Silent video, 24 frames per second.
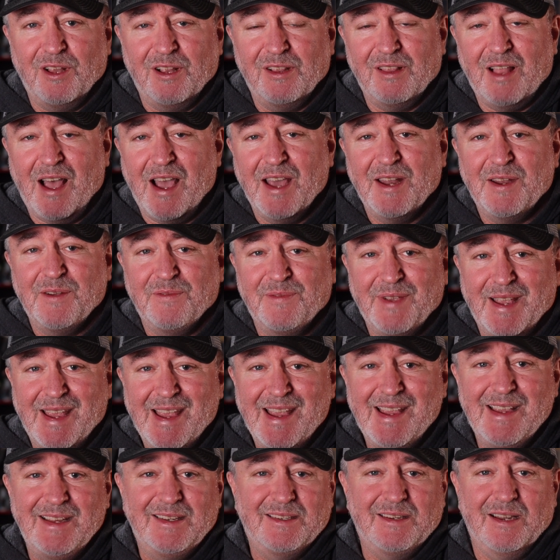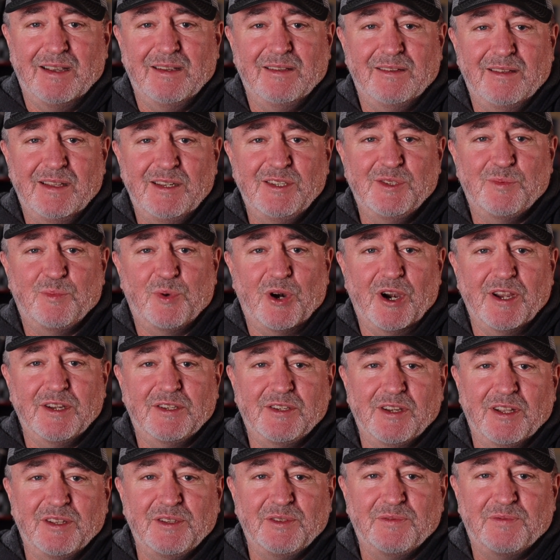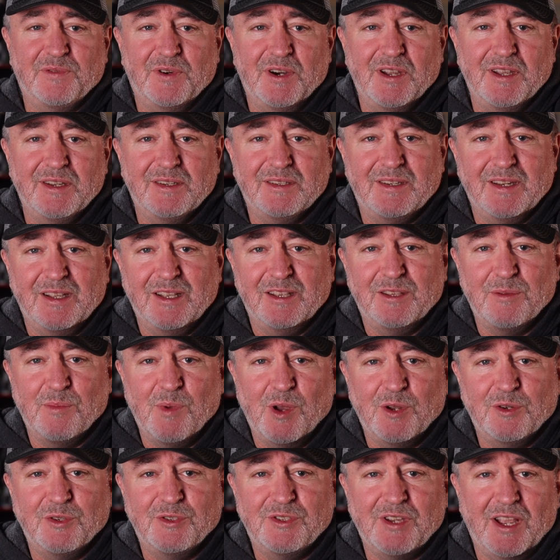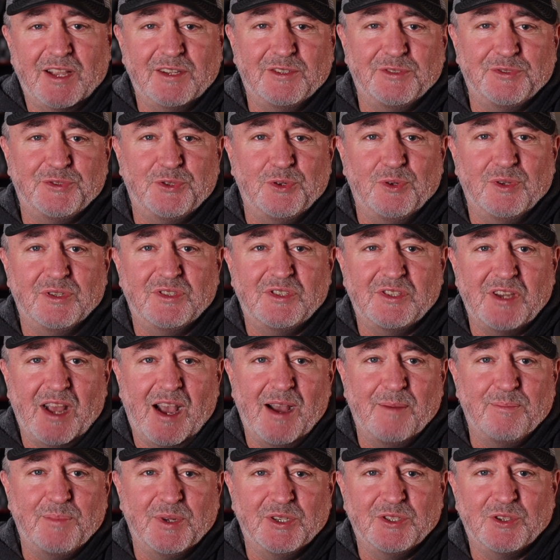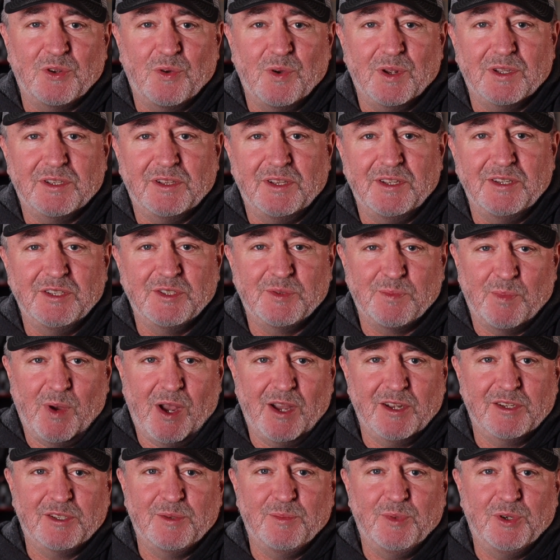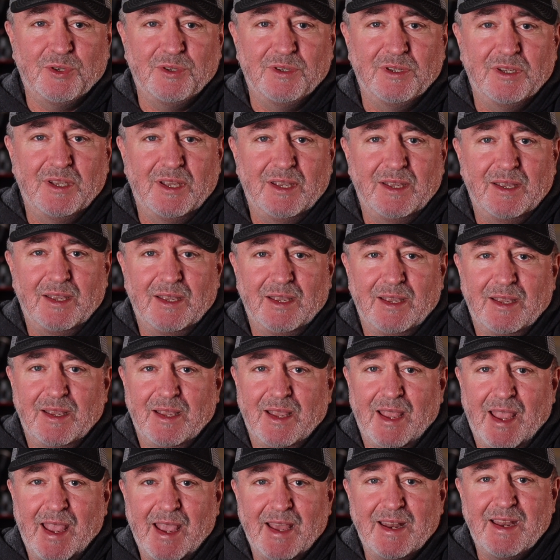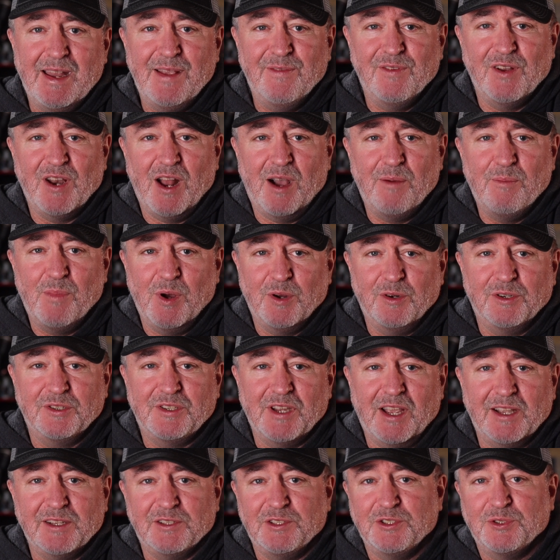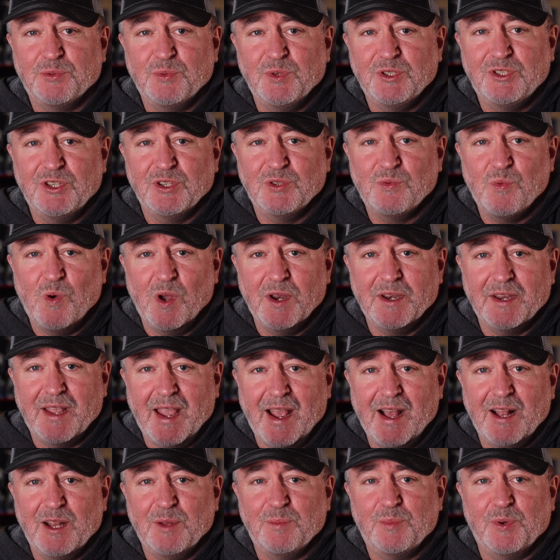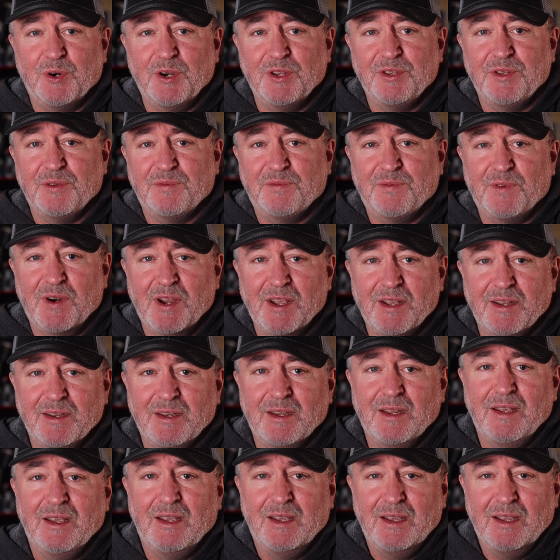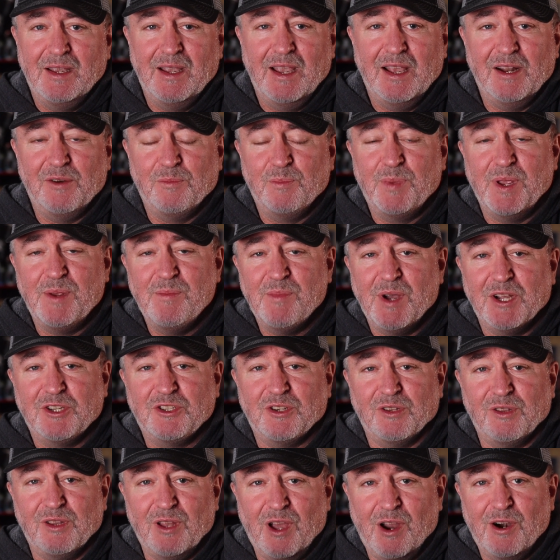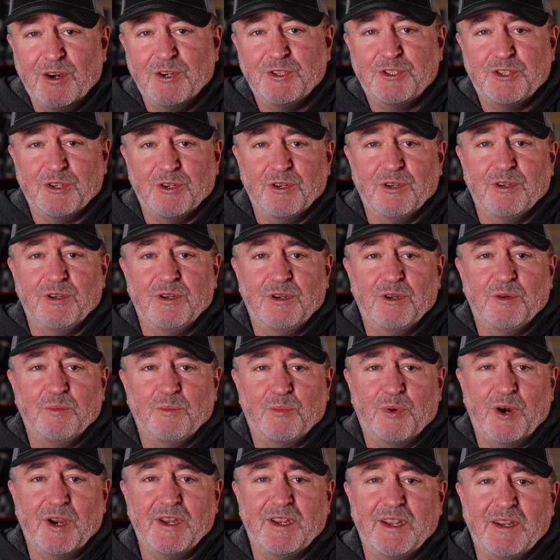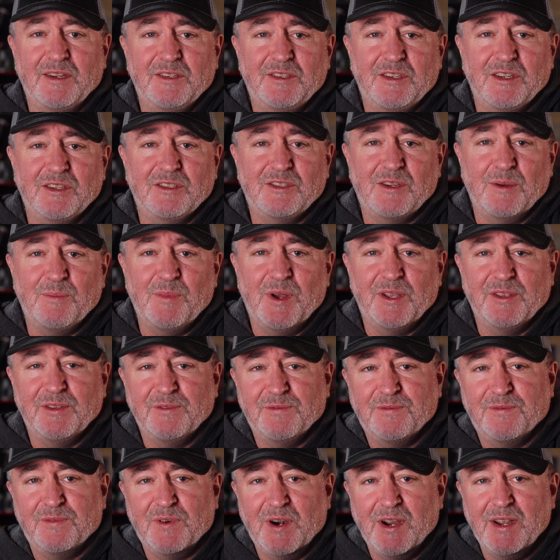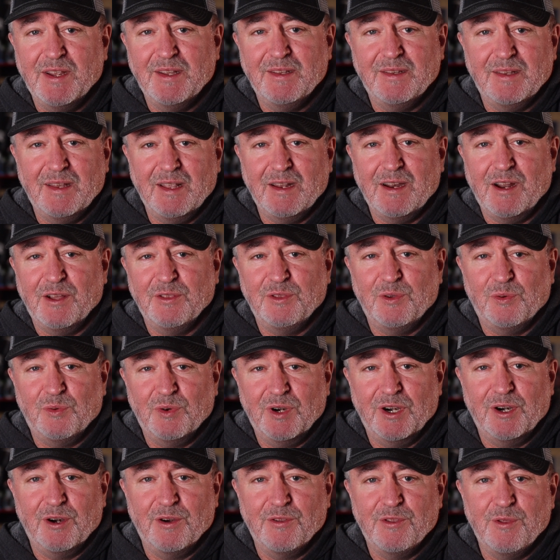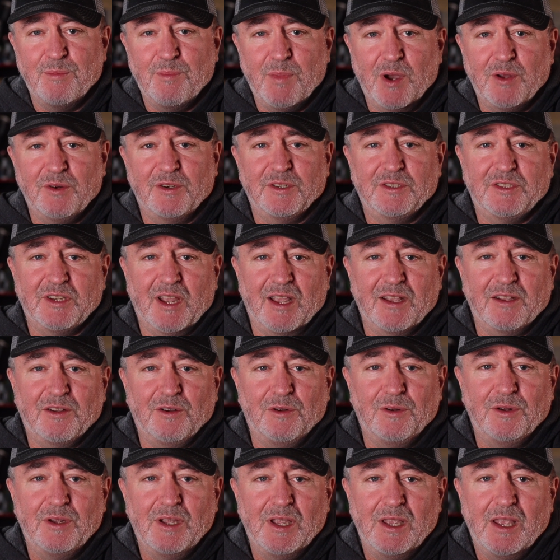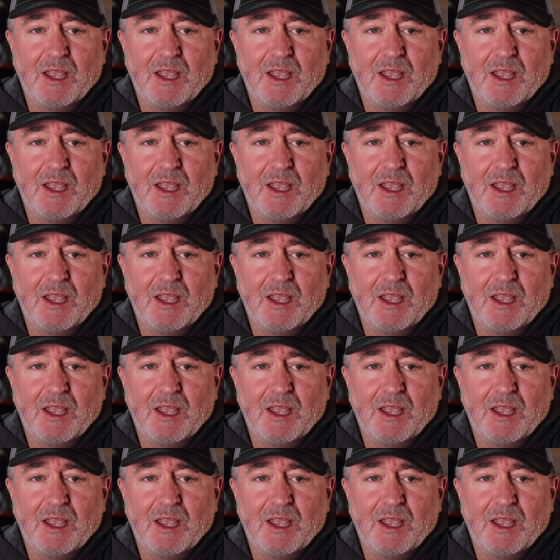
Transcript: a lot of heat, these brakes on the front, to get the motorcycle to a stop as quickly as possible. And even on motorcycles with just one caliper in the front, it'll be much larger braking system on the front than on the rear of the motorcycle,